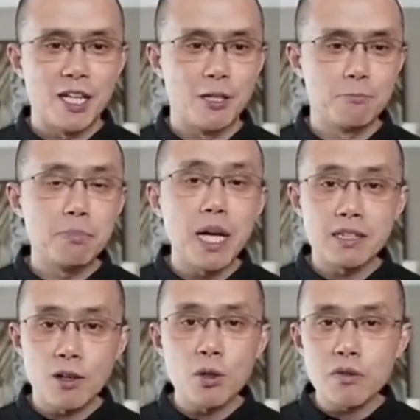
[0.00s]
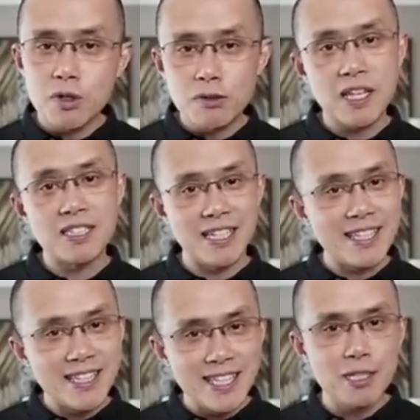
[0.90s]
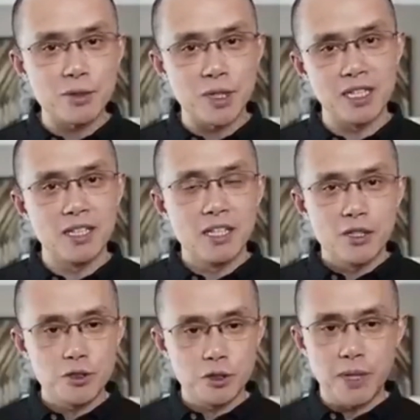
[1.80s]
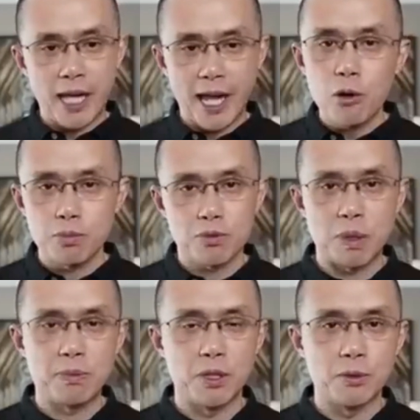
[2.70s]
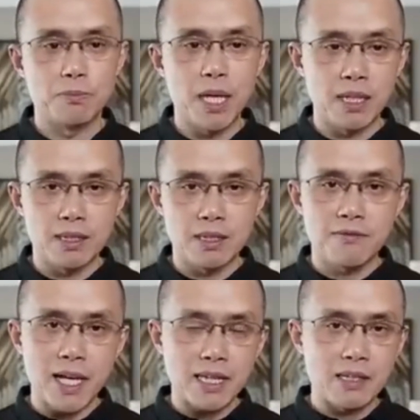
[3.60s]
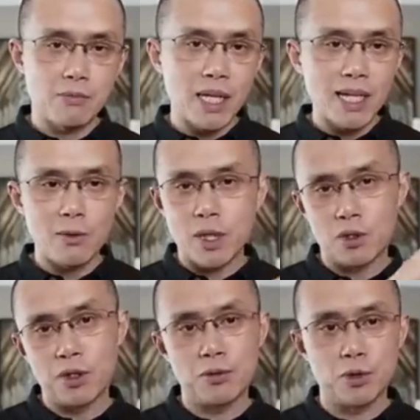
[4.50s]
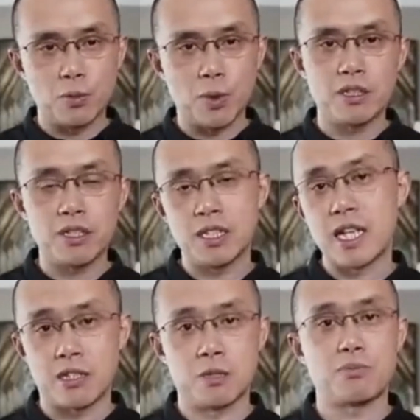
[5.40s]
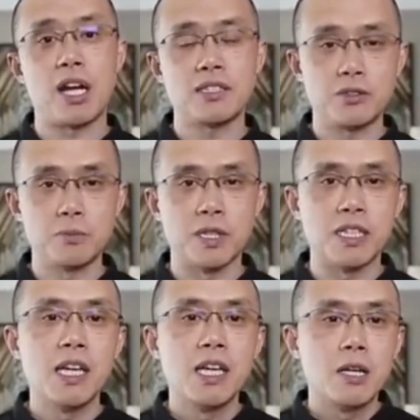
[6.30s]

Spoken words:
But all of those things, in theory, should help crypto. But the fact that right now we're going through a winter is kind of surprising to me.